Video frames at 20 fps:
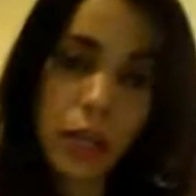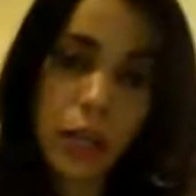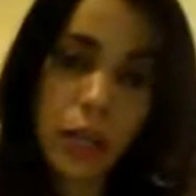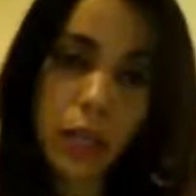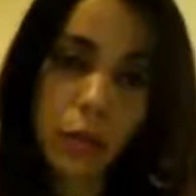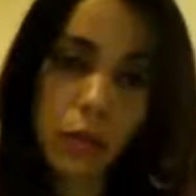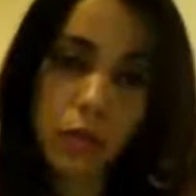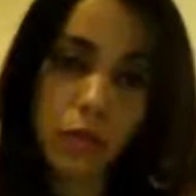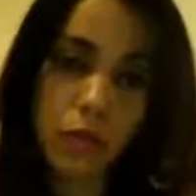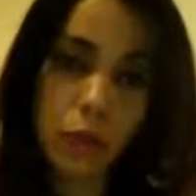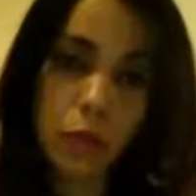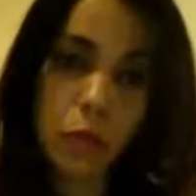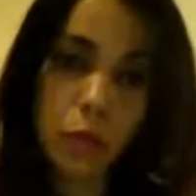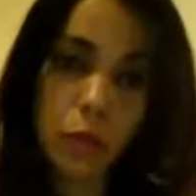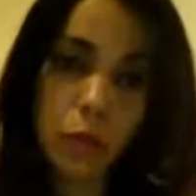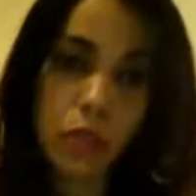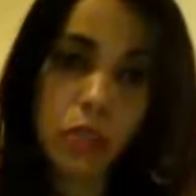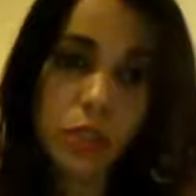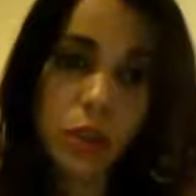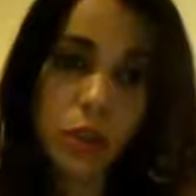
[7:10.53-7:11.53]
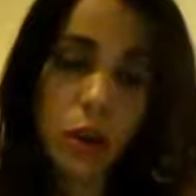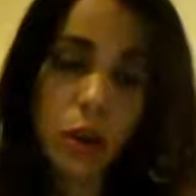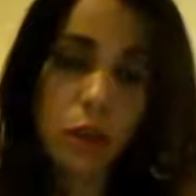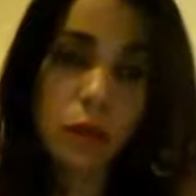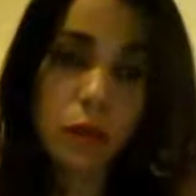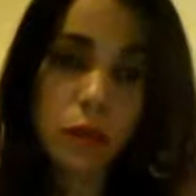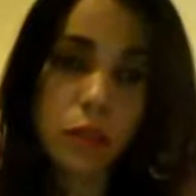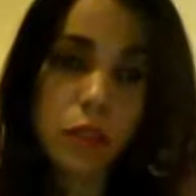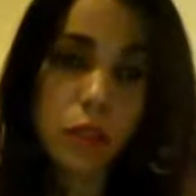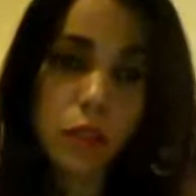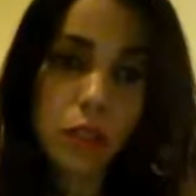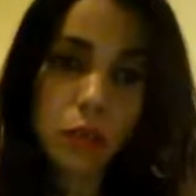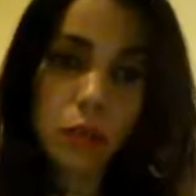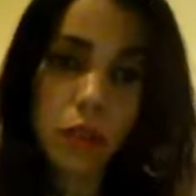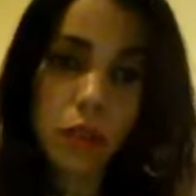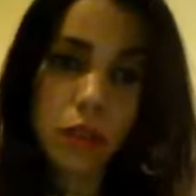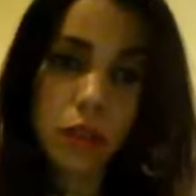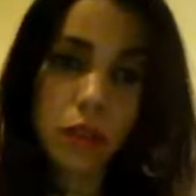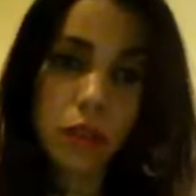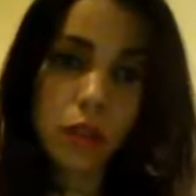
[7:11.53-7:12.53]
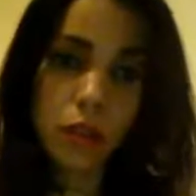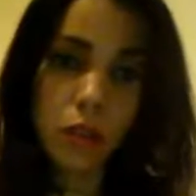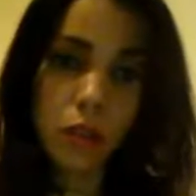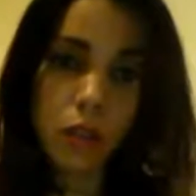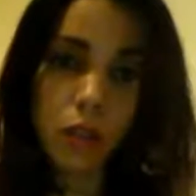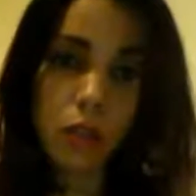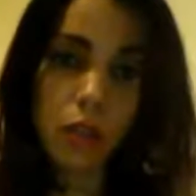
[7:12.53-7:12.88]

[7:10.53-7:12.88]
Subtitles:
came from was harvested within